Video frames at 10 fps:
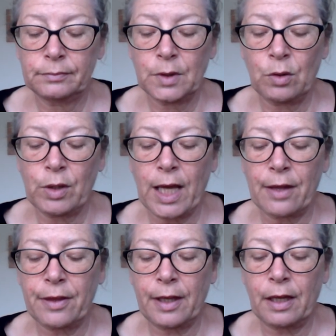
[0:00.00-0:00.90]
"Oh,
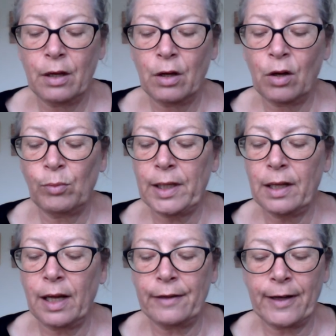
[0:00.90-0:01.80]
Cathy! Oh, my
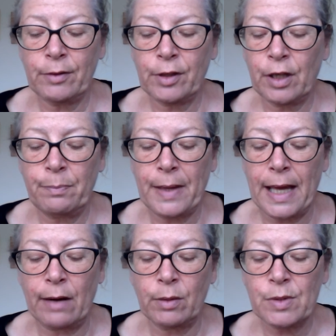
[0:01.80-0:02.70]
life, how can I
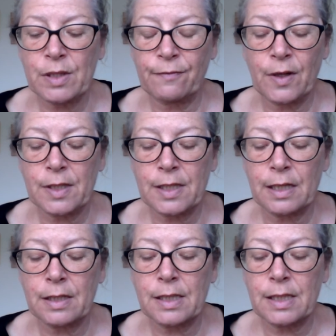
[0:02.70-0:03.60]
bear it?" was the first
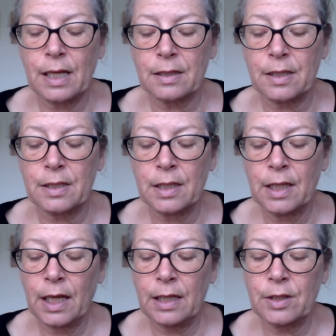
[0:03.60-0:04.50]
sentence he uttered,
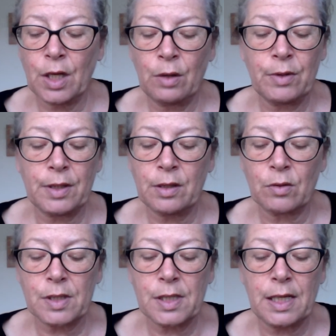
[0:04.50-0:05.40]
in a tone that did
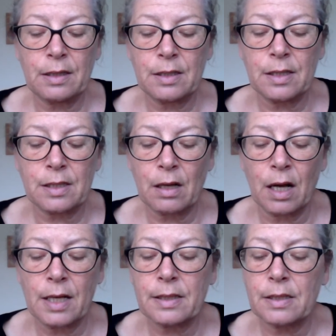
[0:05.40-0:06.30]
not seek to
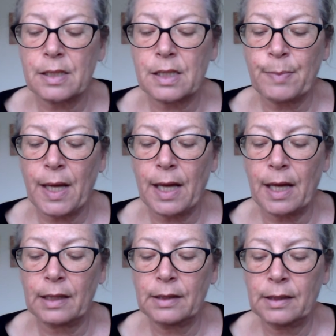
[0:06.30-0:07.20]
disguise his
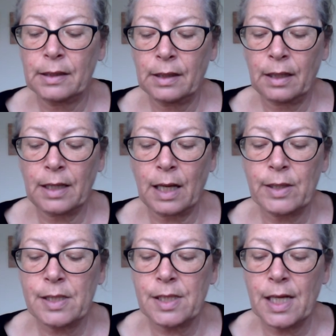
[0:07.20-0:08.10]
despair. And now he
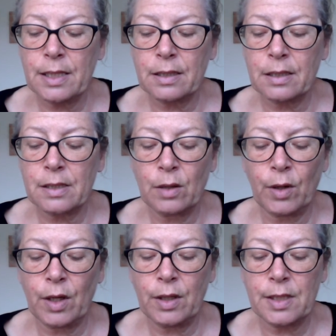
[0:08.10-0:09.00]
stared at her so
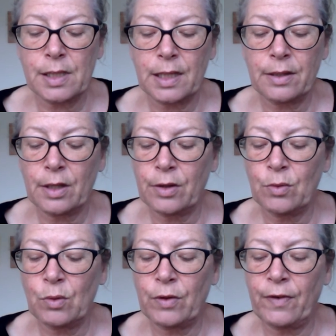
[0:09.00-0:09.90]
earnestly that I
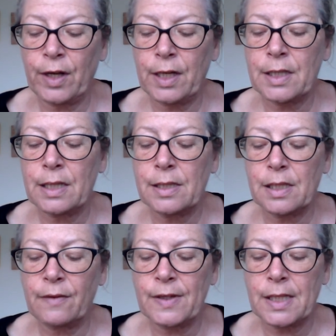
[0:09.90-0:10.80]
thought the very
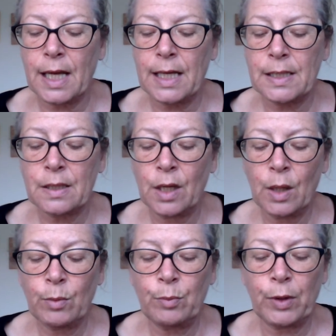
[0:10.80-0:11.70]
intensity of his gaze
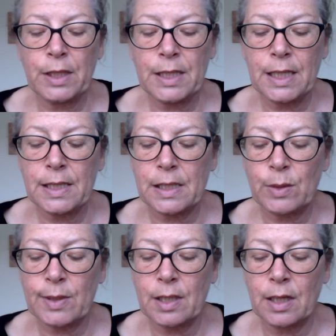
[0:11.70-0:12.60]
would bring tears into
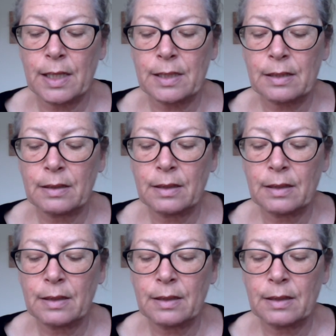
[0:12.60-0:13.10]
his eyes.